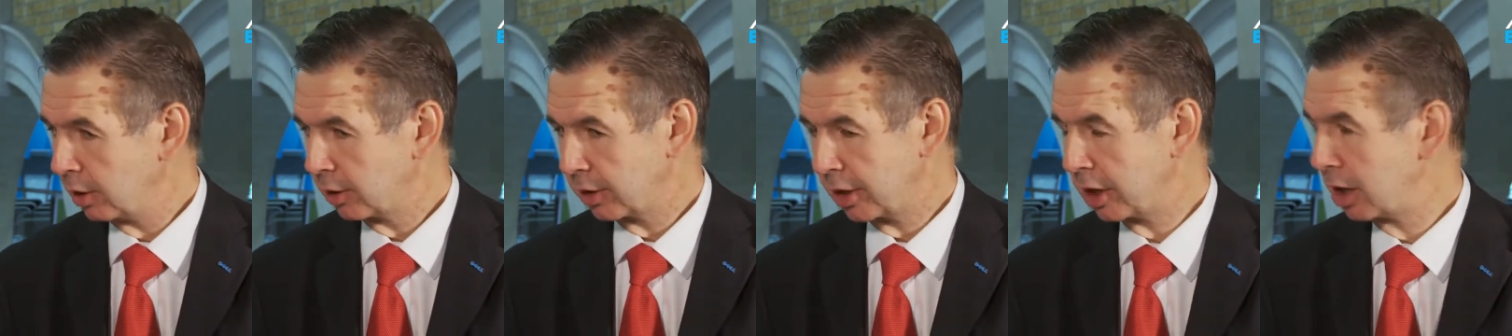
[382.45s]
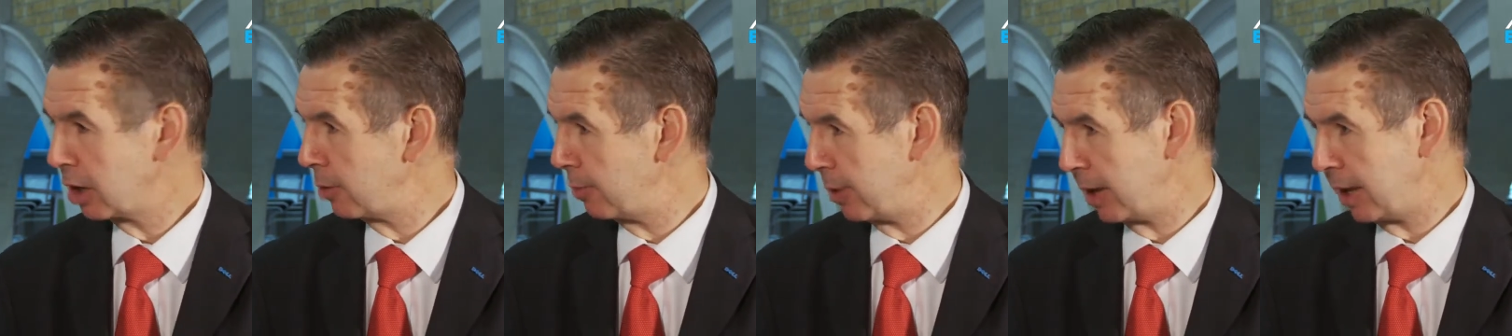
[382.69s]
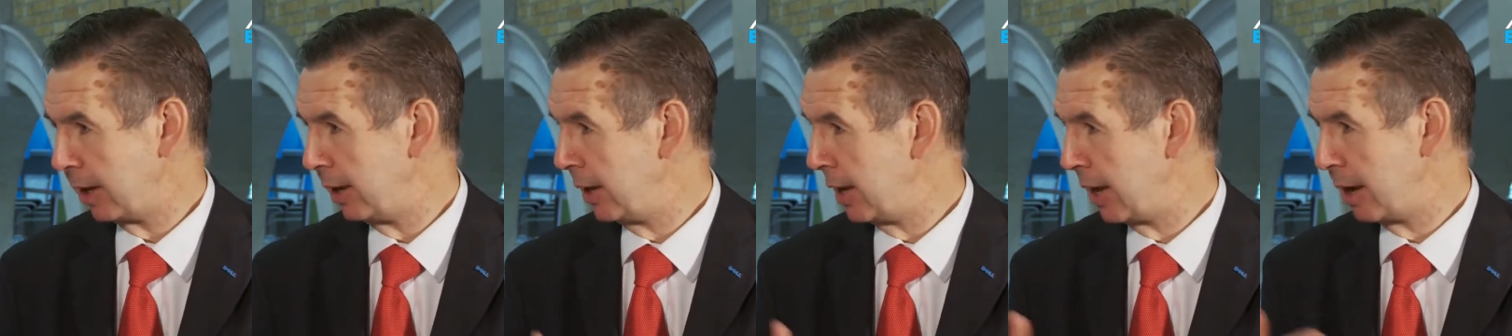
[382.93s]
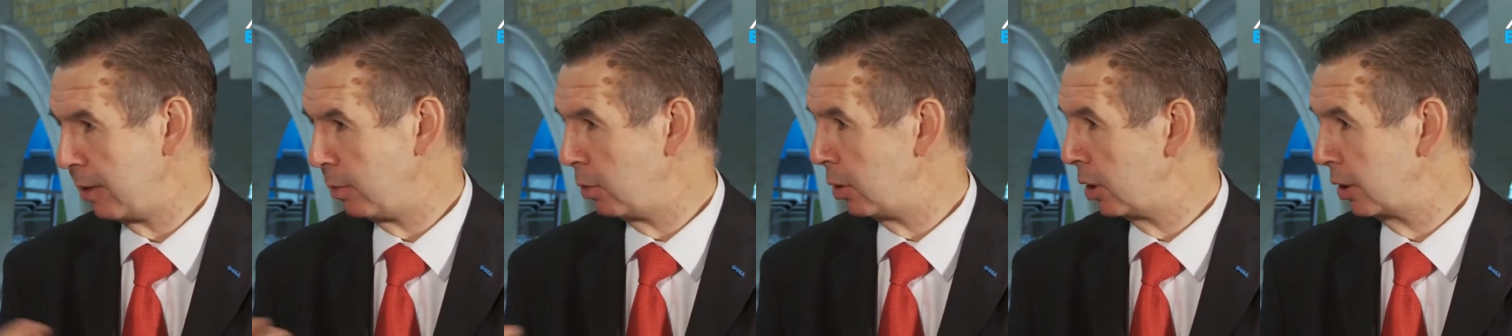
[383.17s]
gigabit
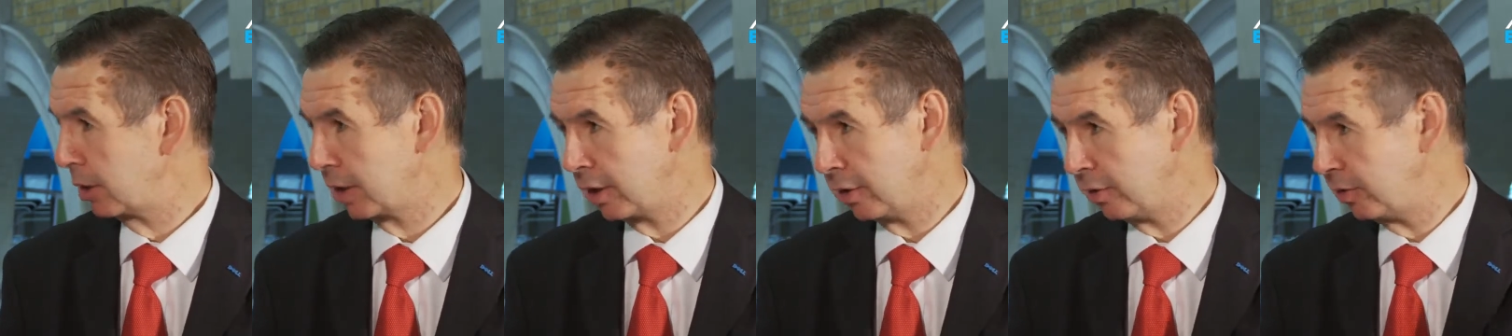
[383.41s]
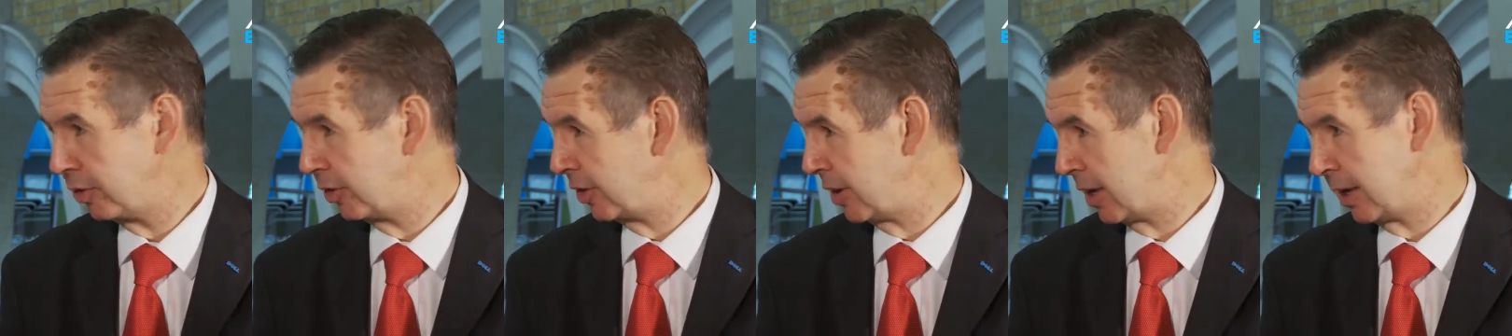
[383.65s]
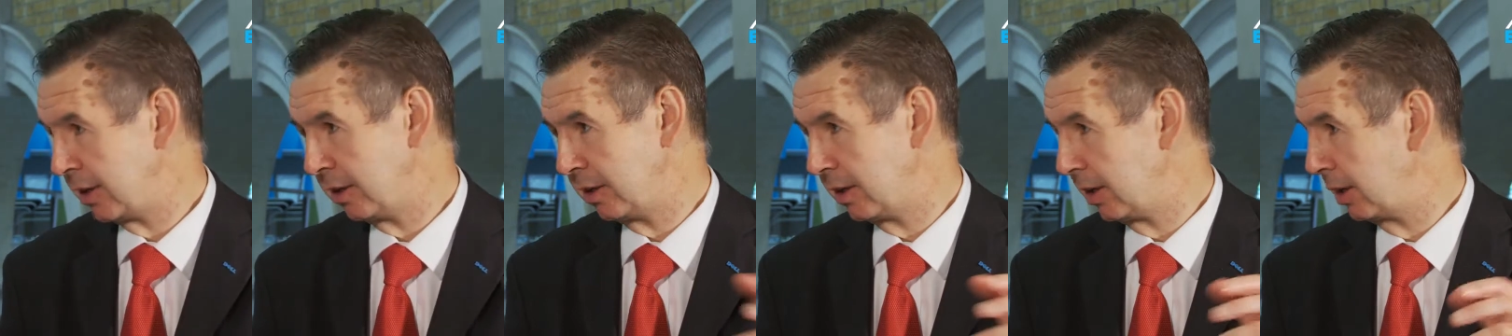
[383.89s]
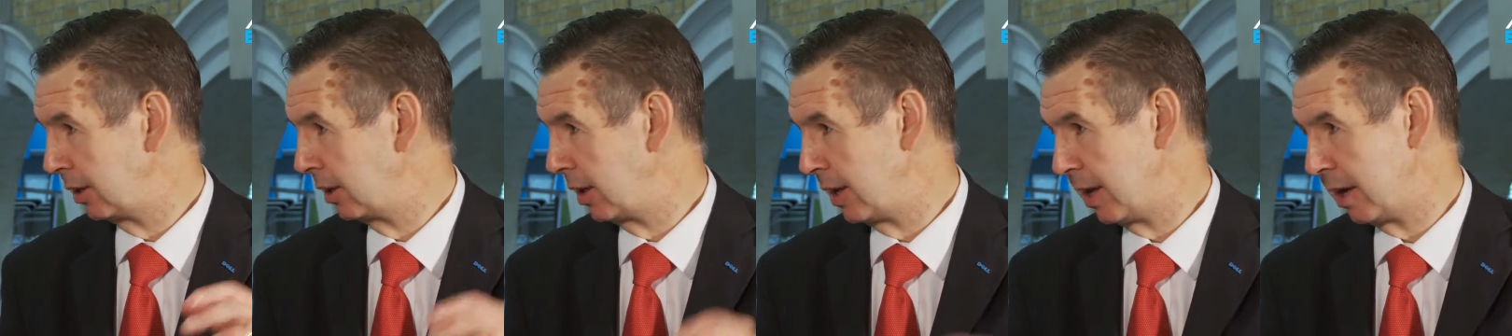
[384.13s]
networking, 10
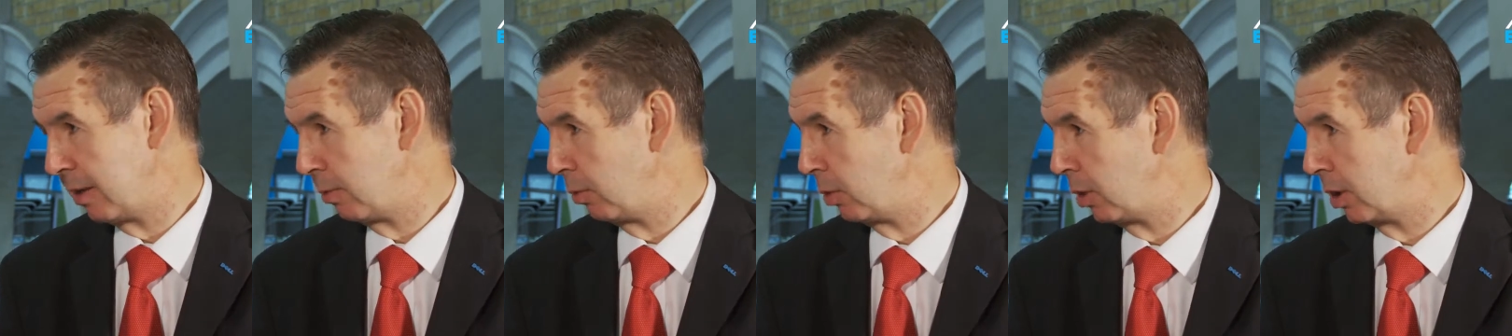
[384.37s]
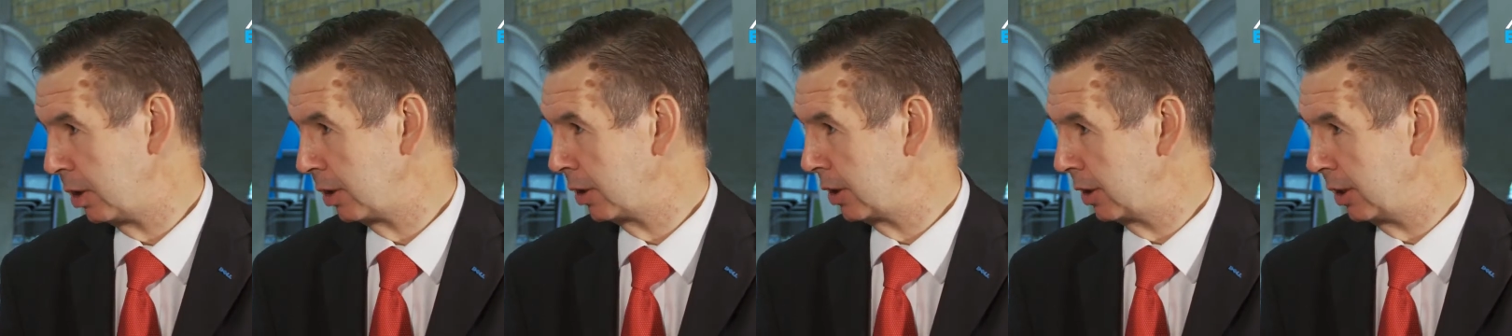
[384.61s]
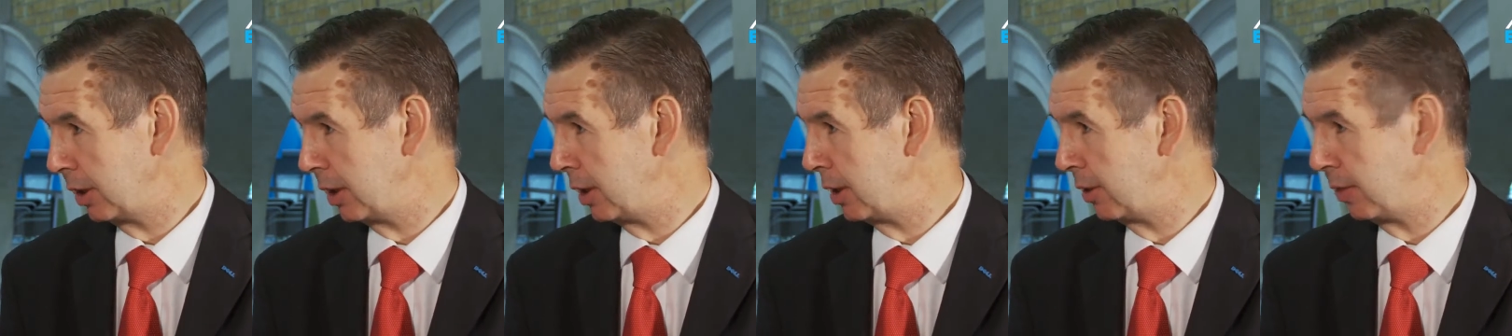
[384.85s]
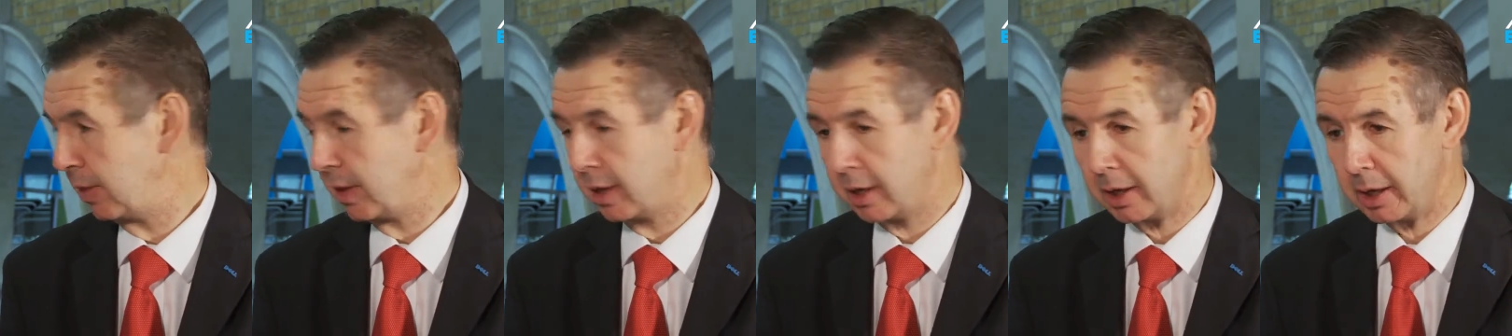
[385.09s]
gig networking
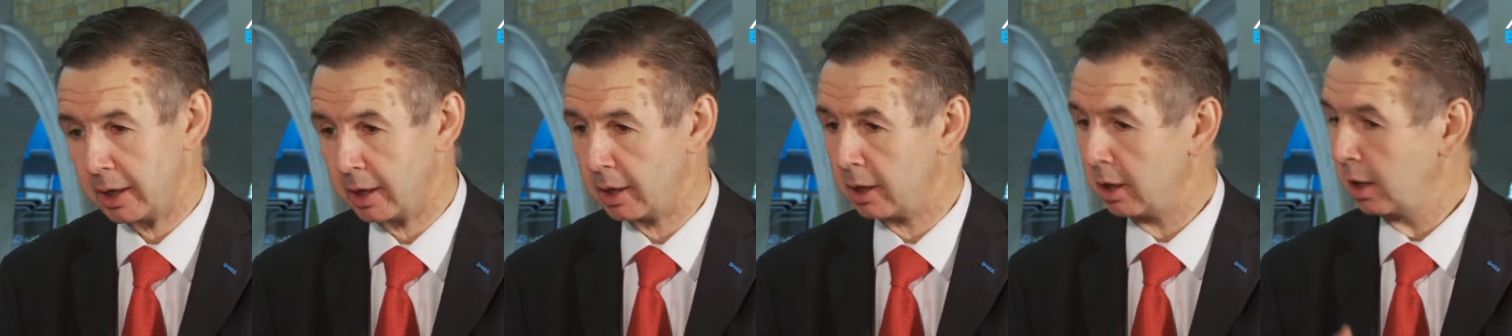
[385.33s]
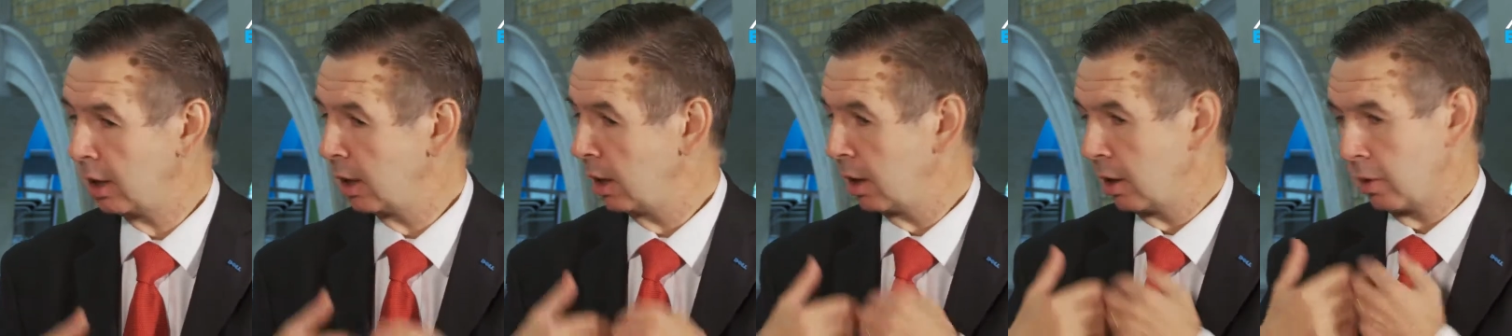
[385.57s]
in there,